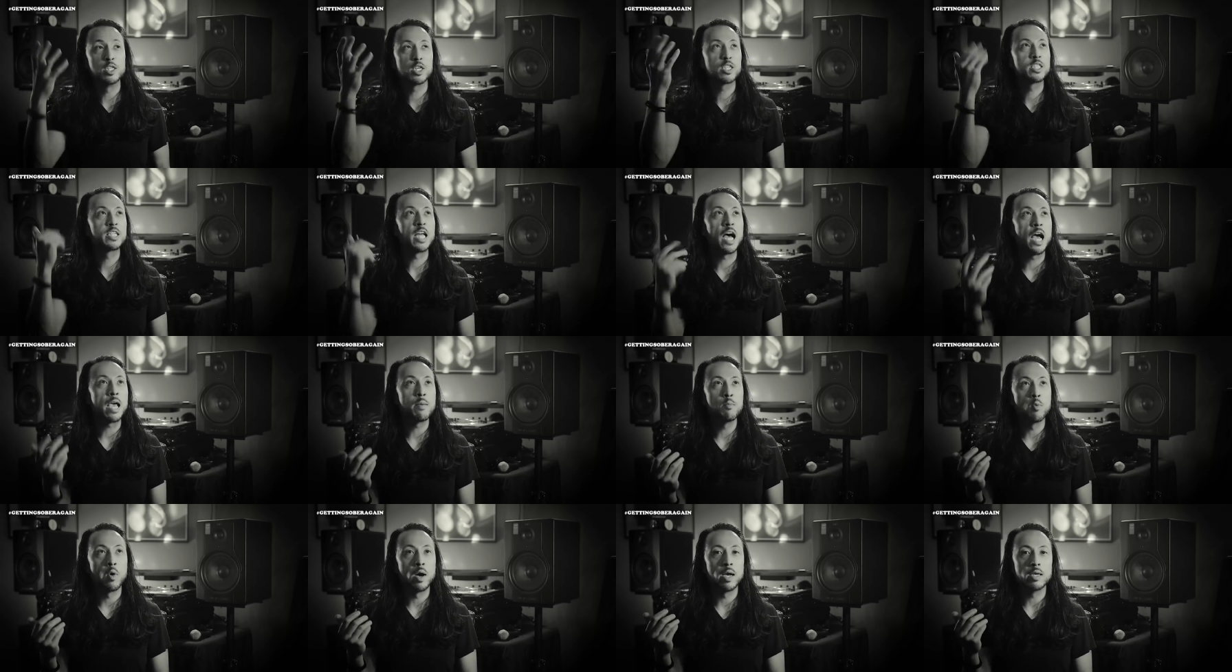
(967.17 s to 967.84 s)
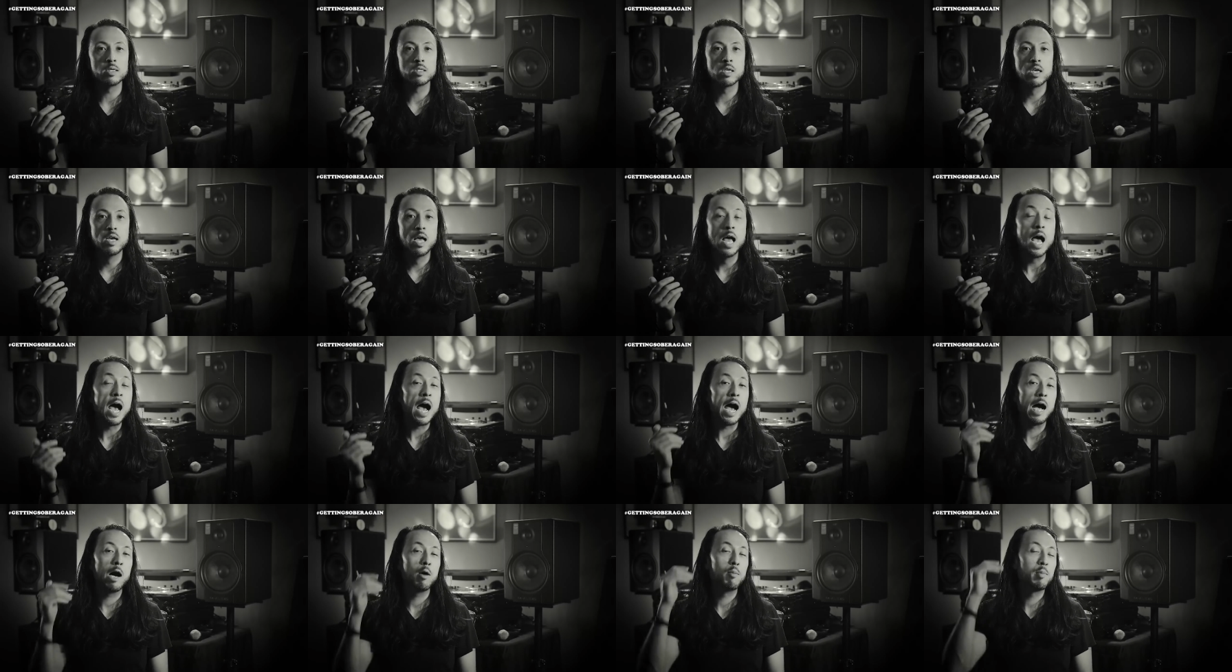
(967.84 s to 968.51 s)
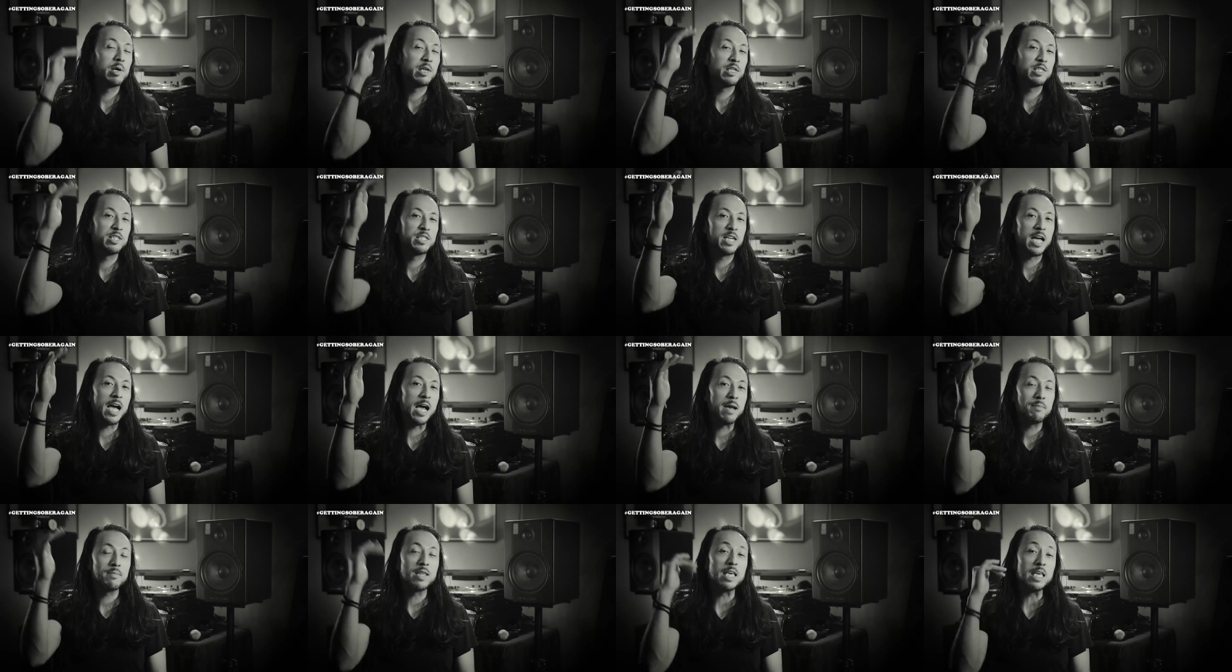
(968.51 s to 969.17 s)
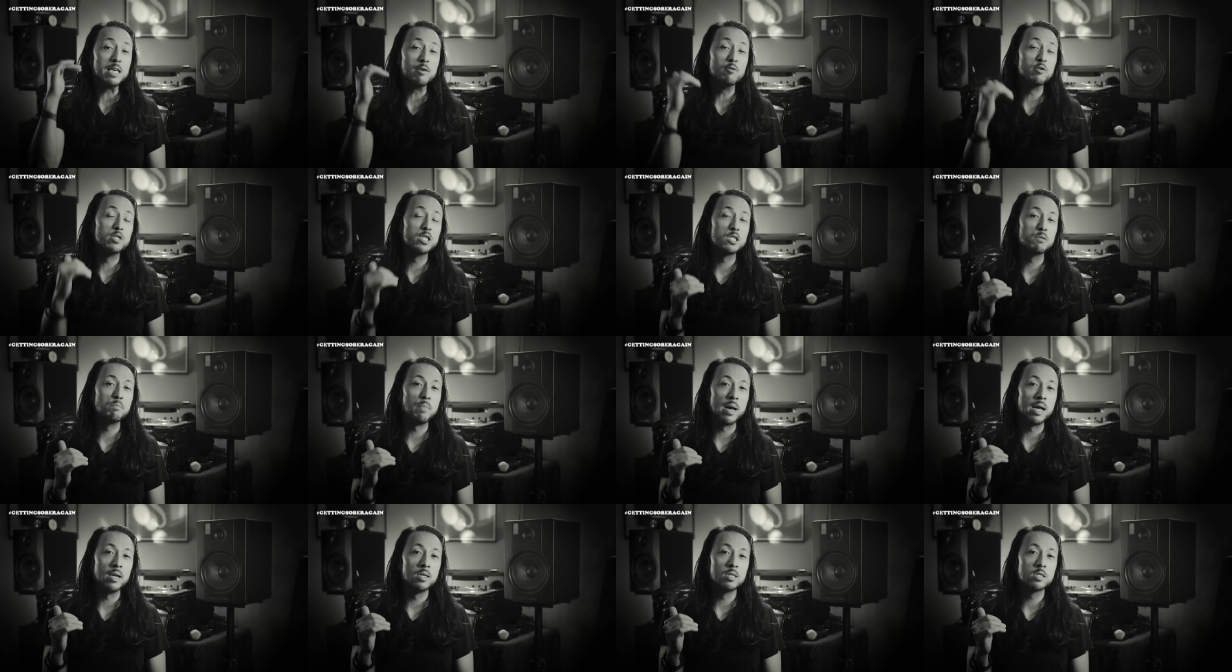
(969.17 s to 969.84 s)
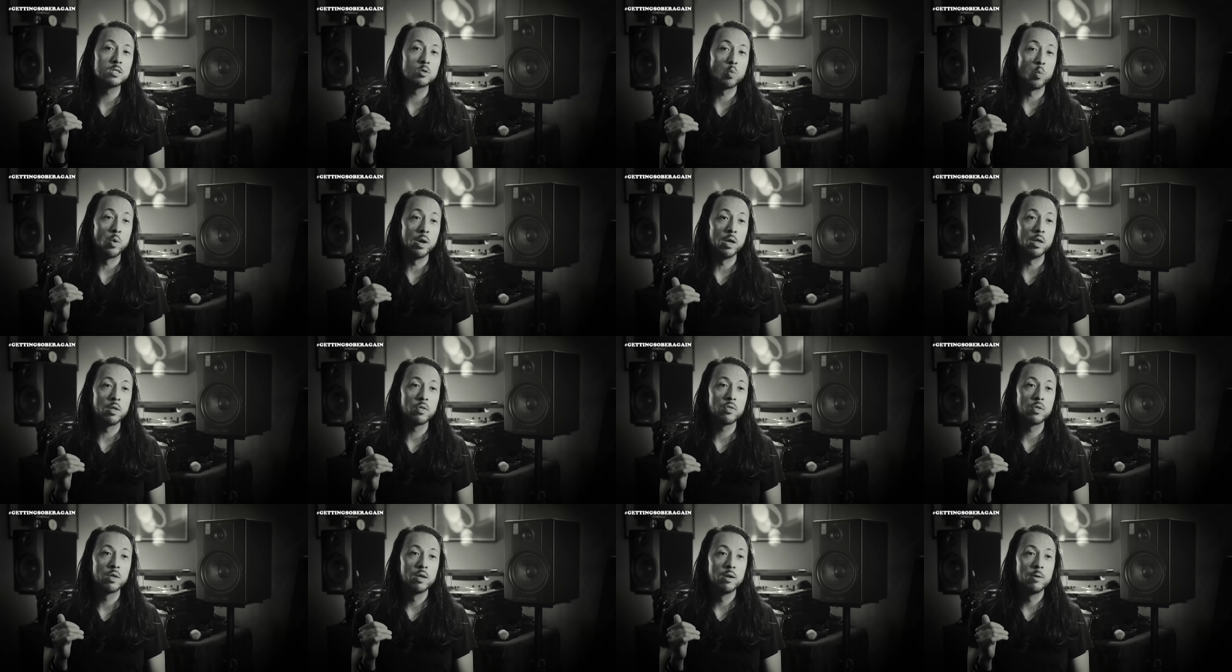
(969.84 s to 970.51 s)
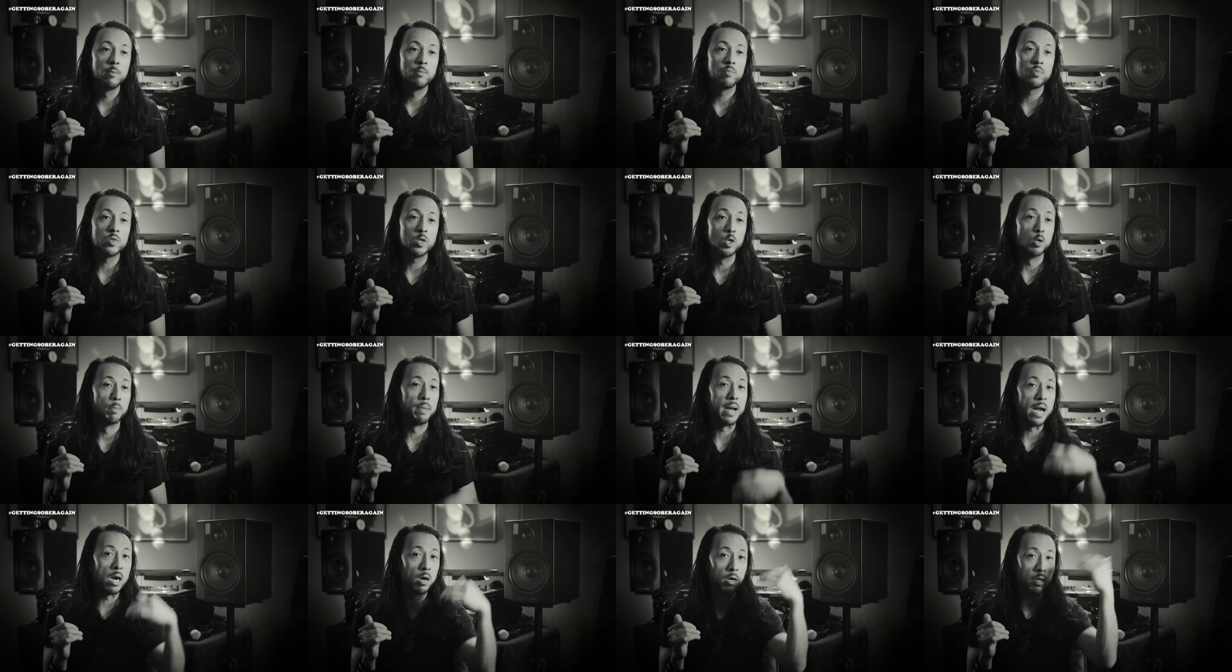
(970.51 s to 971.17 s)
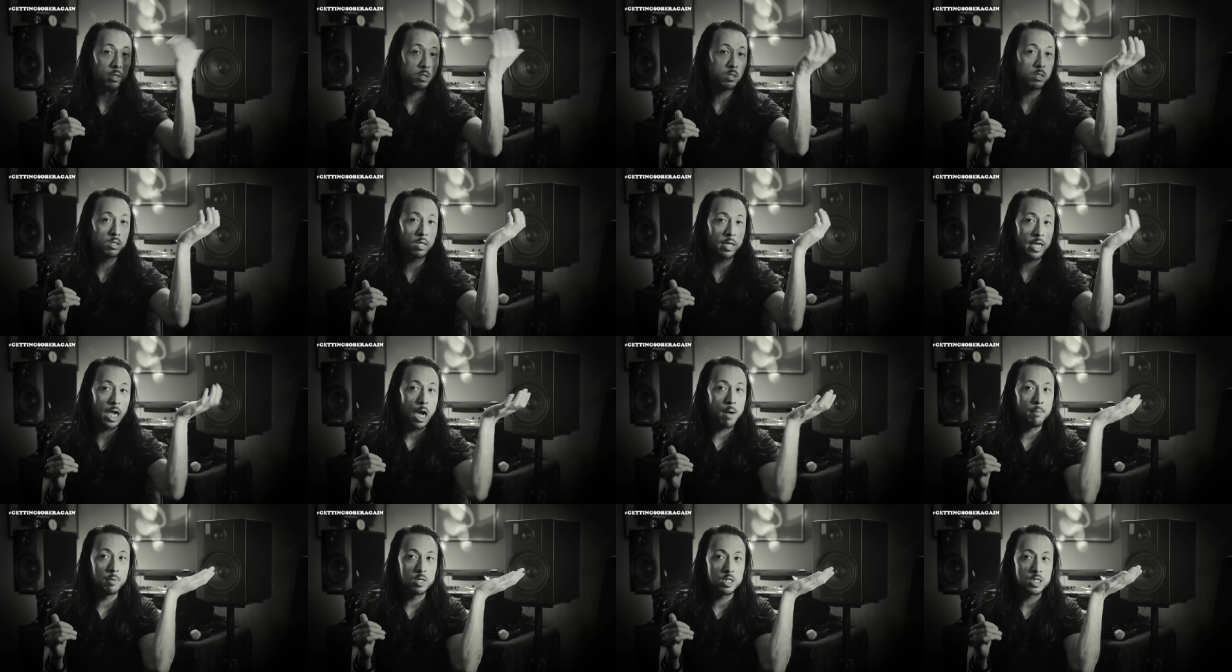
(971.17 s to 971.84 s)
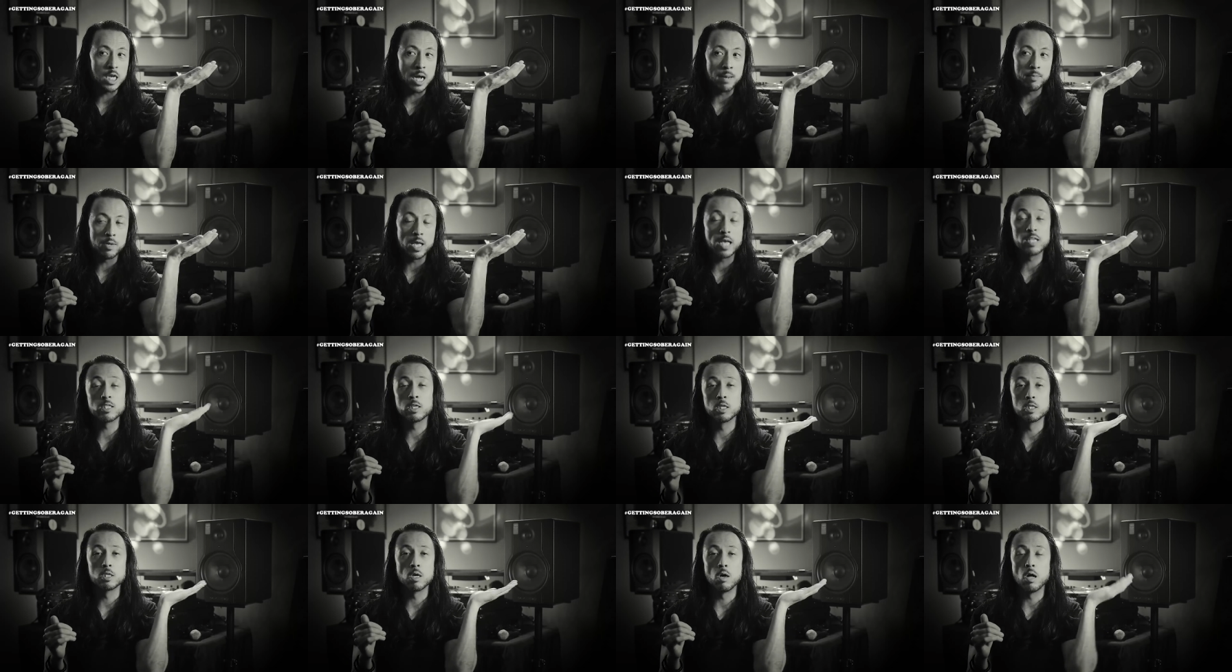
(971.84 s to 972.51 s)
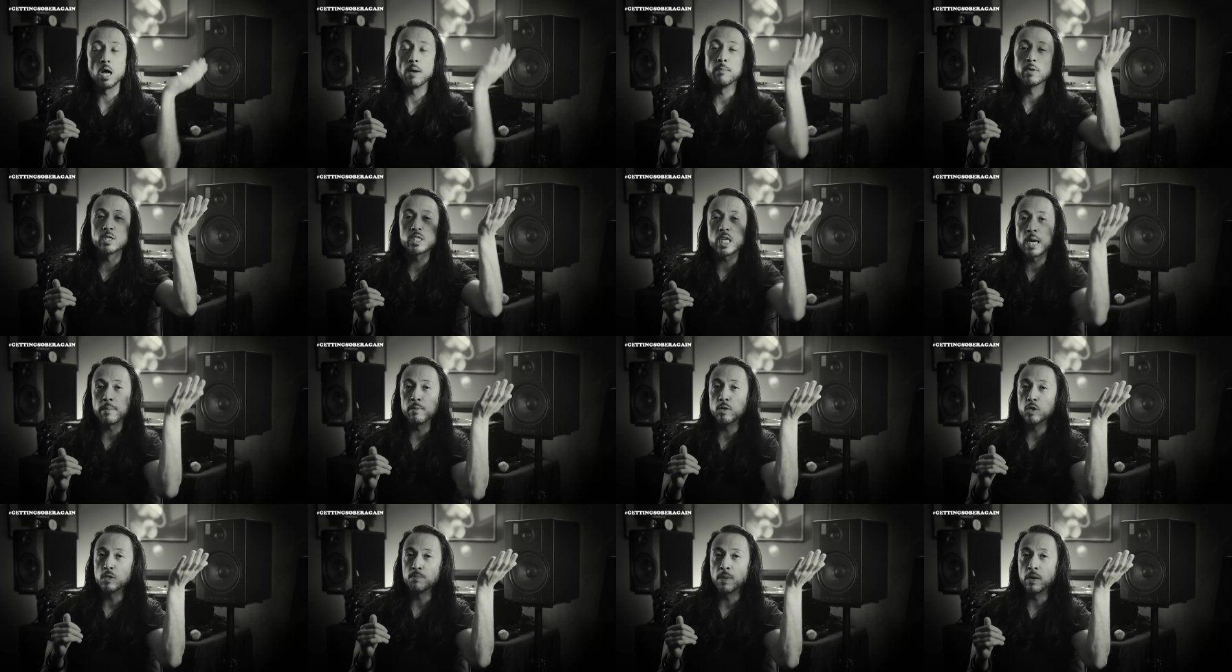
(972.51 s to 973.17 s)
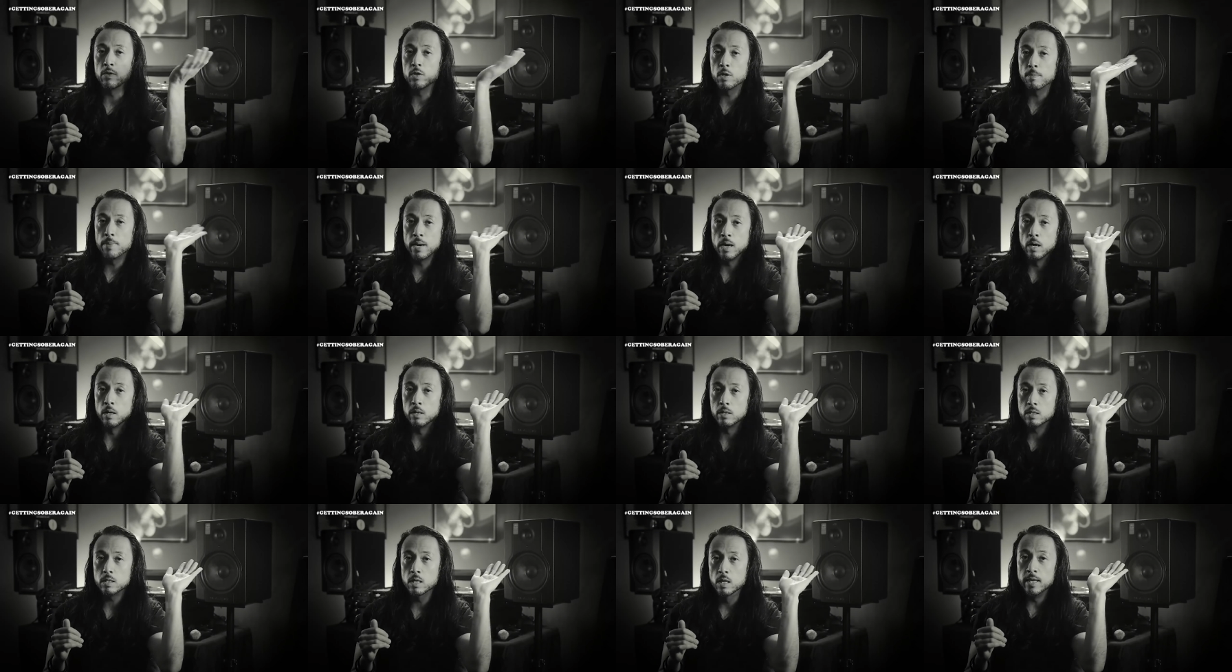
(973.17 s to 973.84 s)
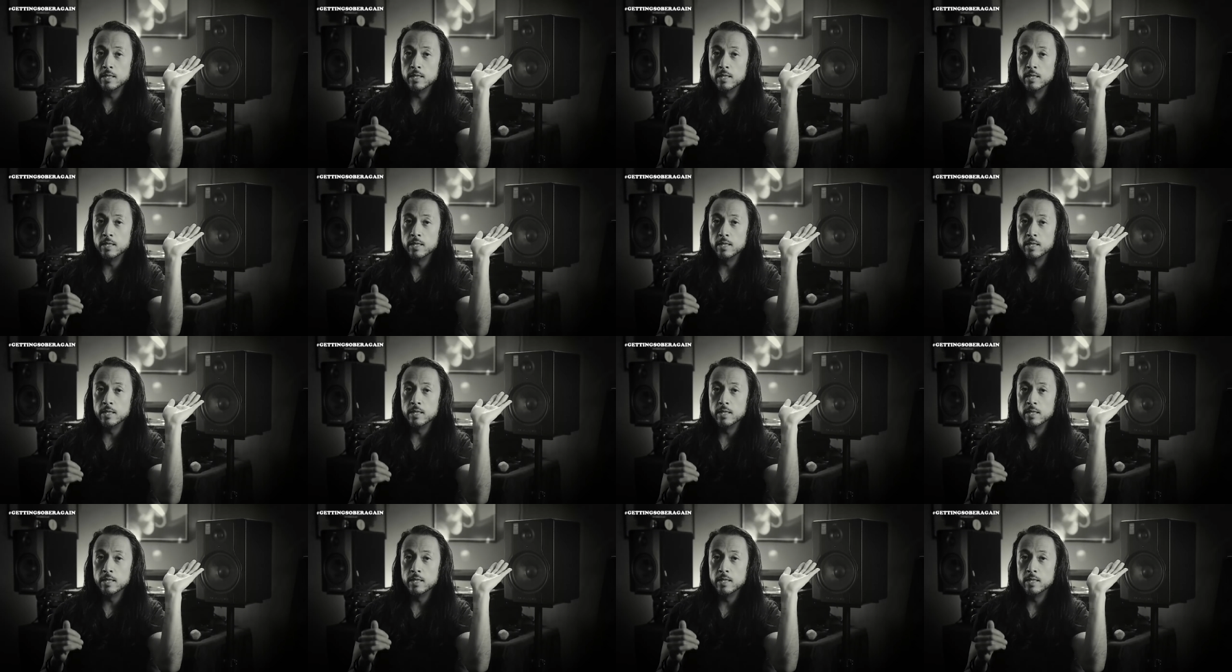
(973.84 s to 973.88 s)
just time wise, how much time that you spent with your parents? Like how much time, do, as an adult, how much time do you spend with your parents?